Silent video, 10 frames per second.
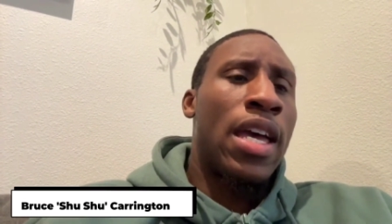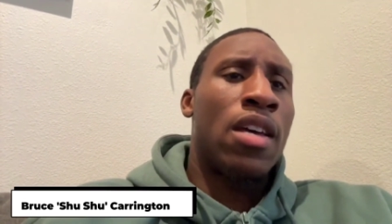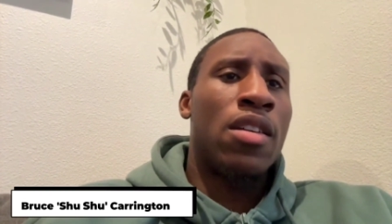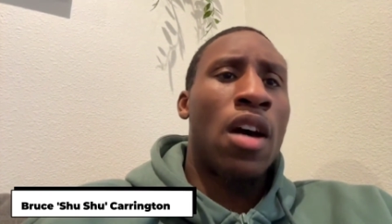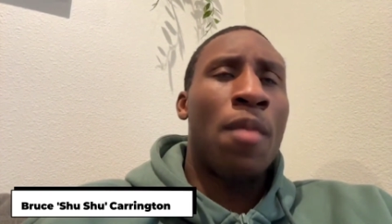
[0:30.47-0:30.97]

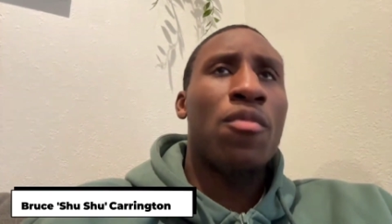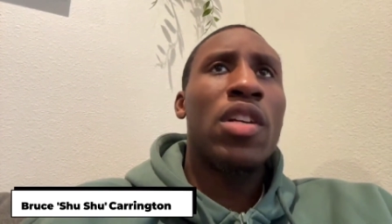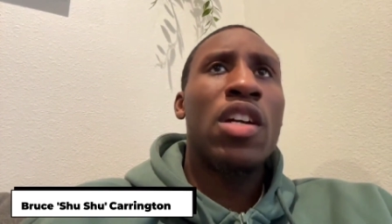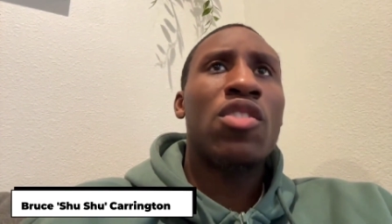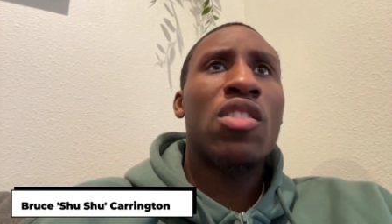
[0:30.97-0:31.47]
And uh, I'm
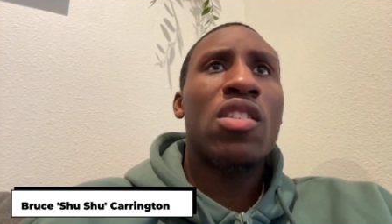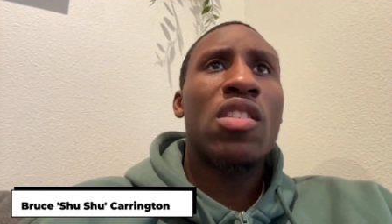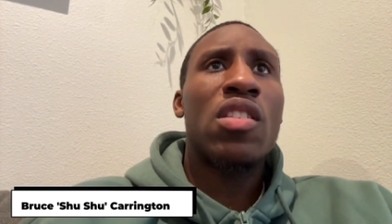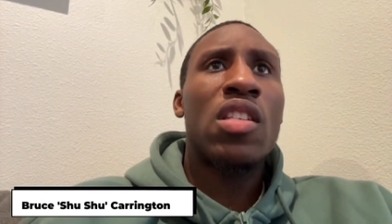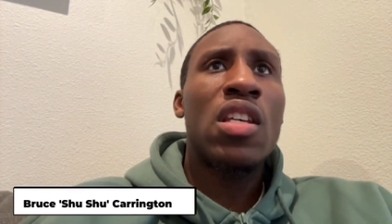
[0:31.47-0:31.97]
really interested
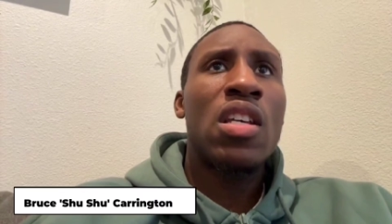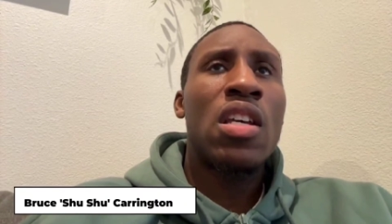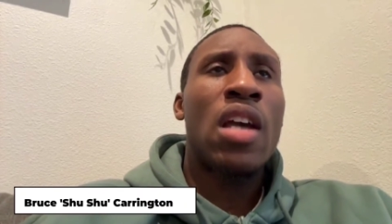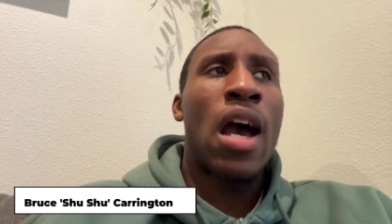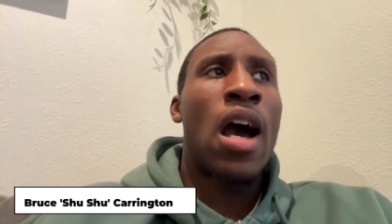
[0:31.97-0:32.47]
to
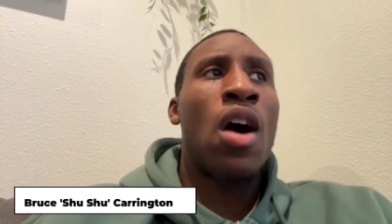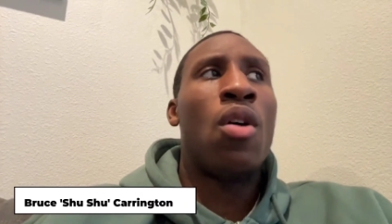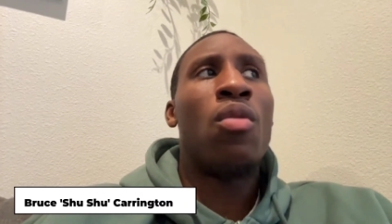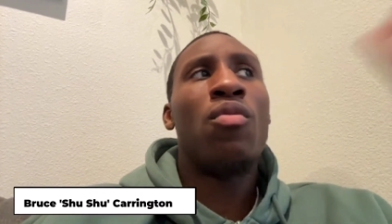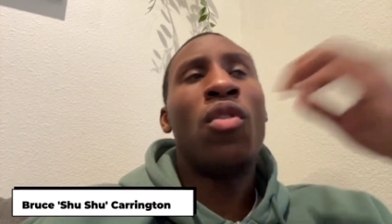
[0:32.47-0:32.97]
see
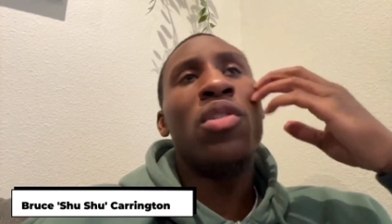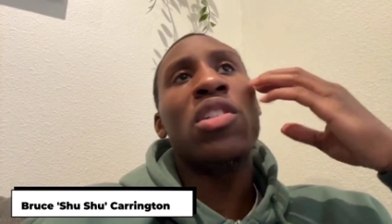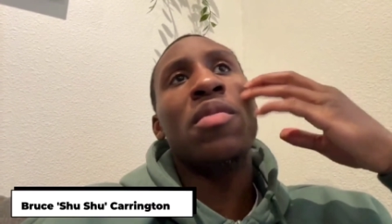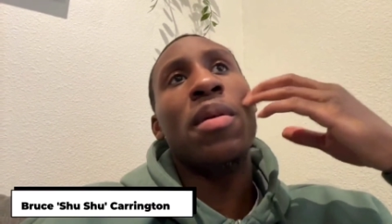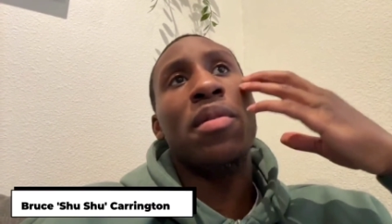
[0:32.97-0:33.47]
how
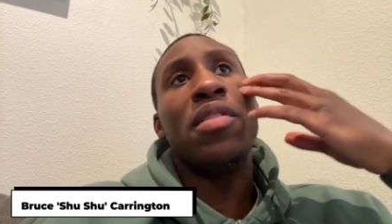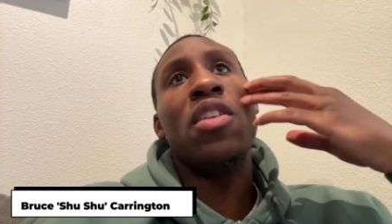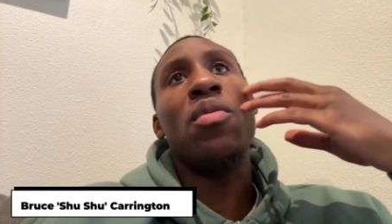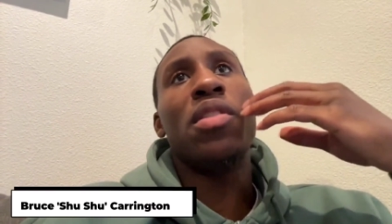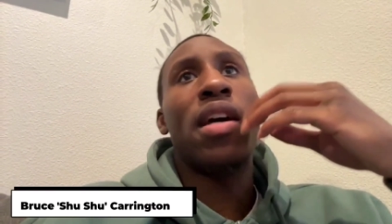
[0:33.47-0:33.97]
Rollie's going to be able to
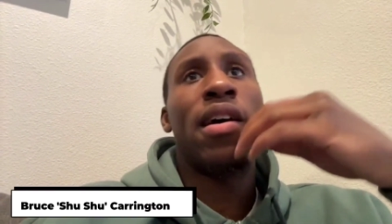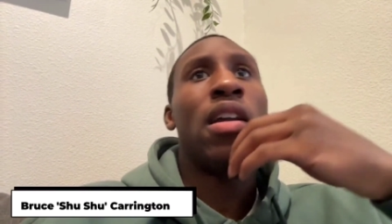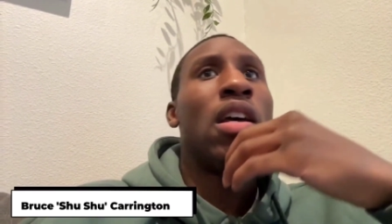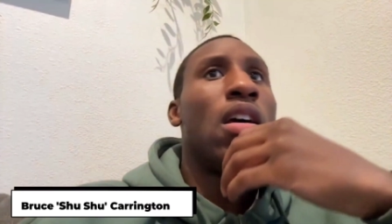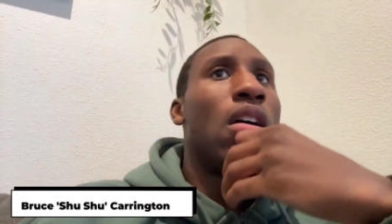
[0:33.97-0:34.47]
deal with
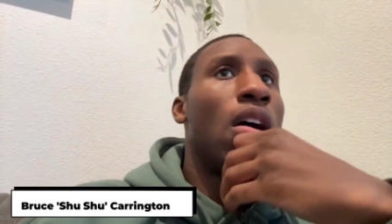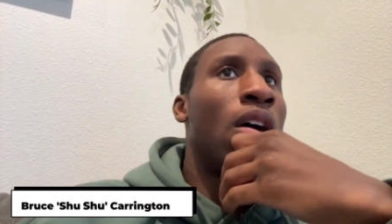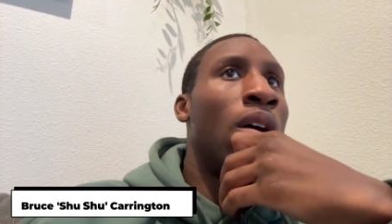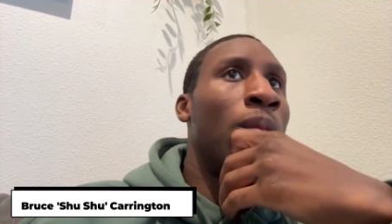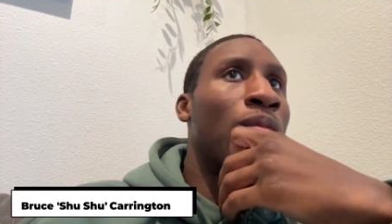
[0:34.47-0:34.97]
that
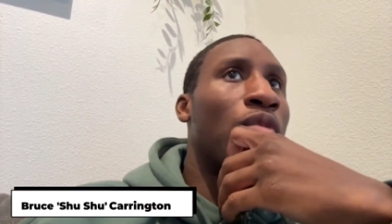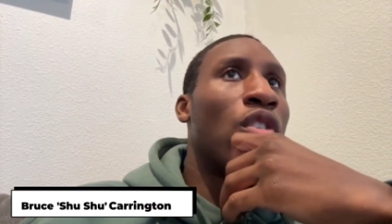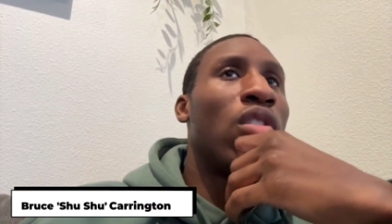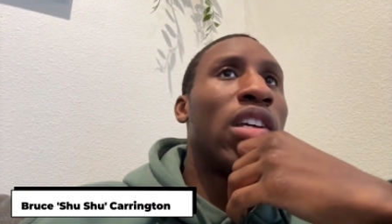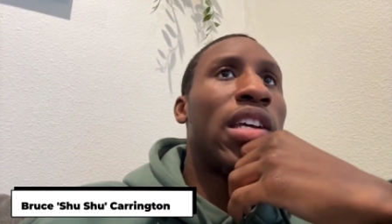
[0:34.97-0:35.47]
um,
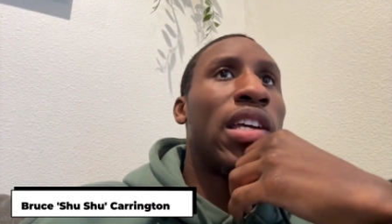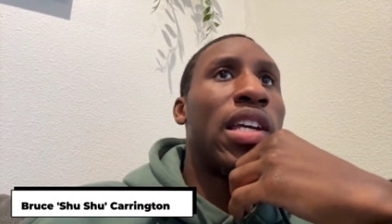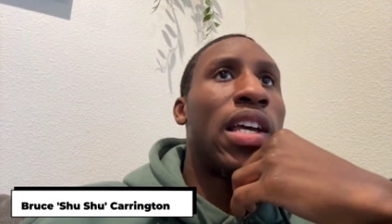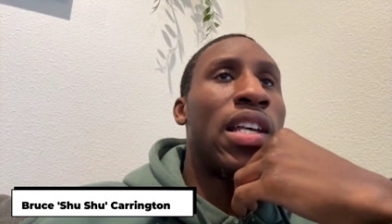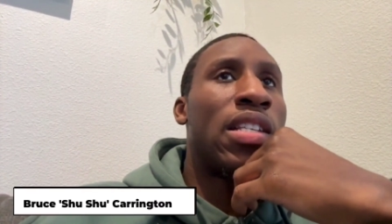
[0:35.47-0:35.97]

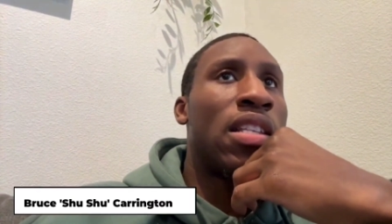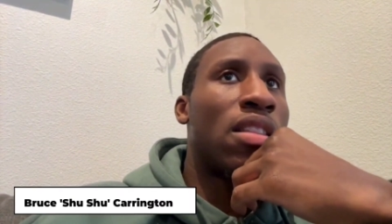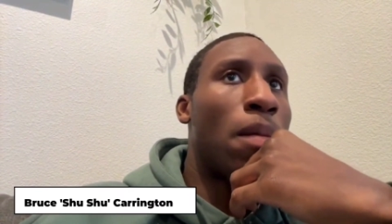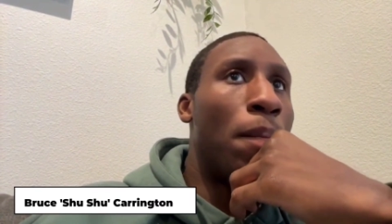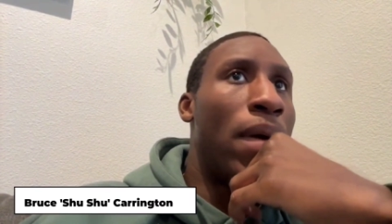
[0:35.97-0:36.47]
Roly
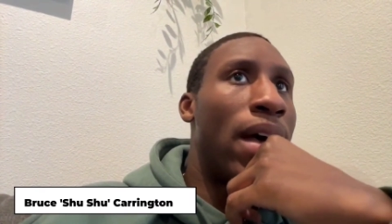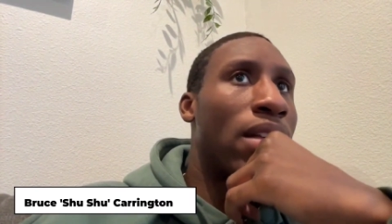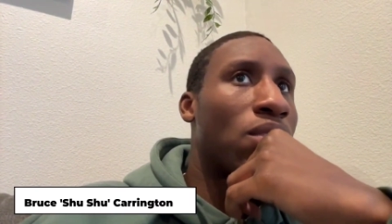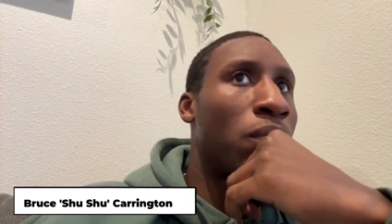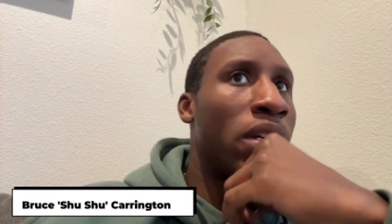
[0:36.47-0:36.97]
isn't the
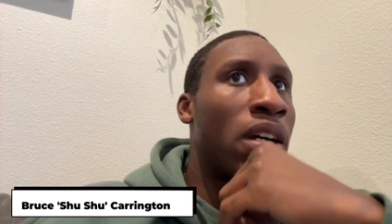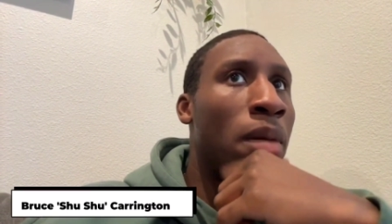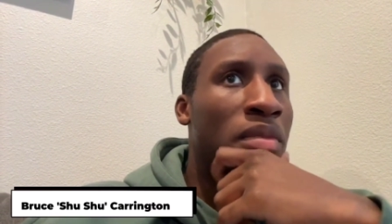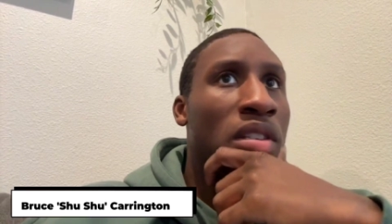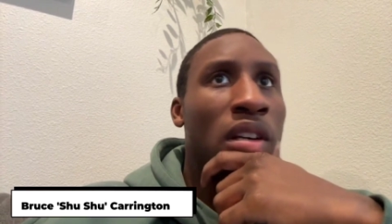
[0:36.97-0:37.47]
best when
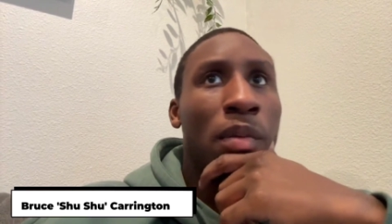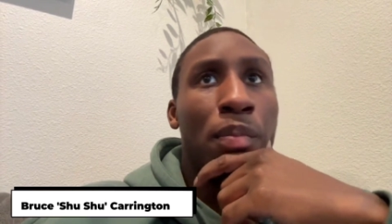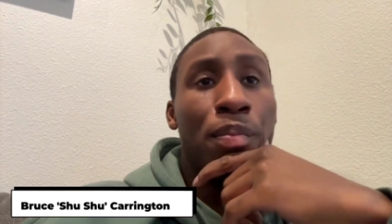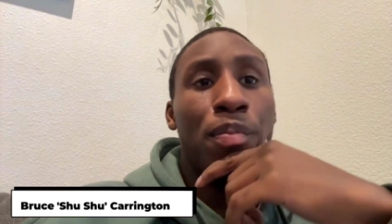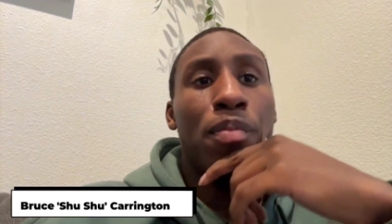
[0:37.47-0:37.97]
it comes
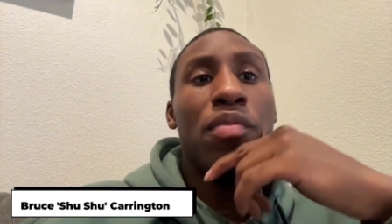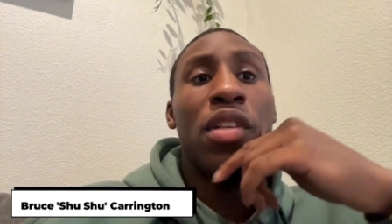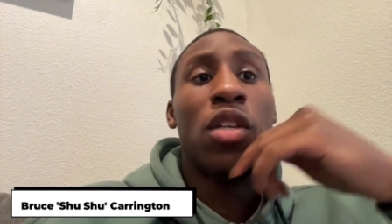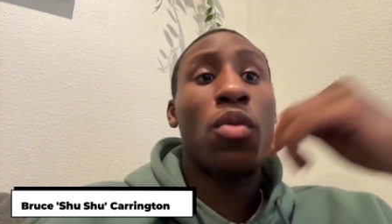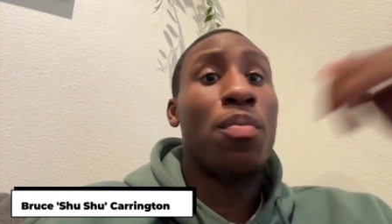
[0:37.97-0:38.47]
to
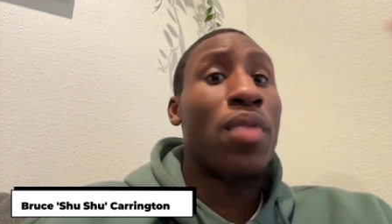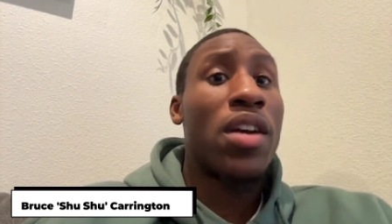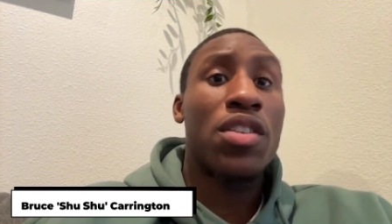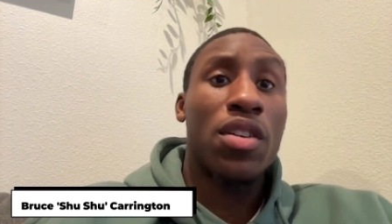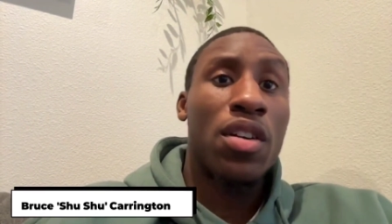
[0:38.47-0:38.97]
dealing with
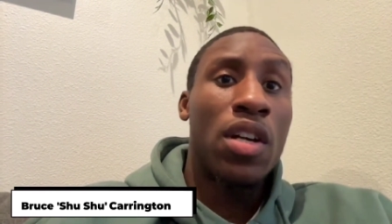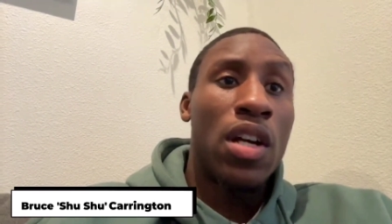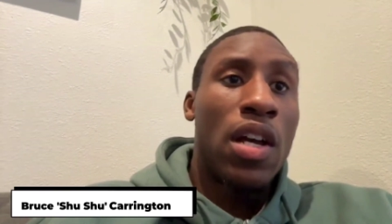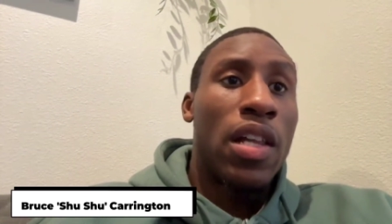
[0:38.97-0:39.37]
pressure.